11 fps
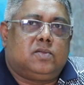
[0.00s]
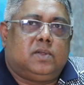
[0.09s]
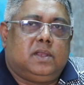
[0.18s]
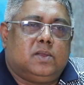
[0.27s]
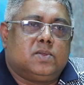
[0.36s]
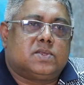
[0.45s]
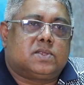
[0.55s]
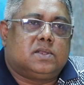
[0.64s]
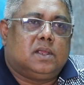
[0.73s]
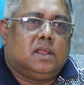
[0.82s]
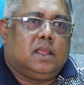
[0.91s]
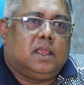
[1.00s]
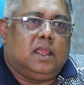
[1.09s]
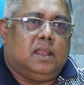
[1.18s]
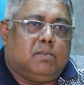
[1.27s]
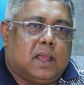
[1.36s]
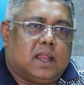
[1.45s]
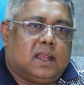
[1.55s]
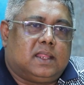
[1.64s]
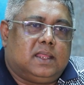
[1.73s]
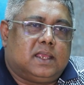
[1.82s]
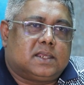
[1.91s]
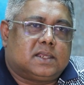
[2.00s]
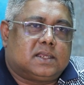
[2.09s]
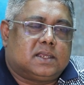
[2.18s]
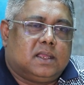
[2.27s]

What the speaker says: introduced in Bangladesh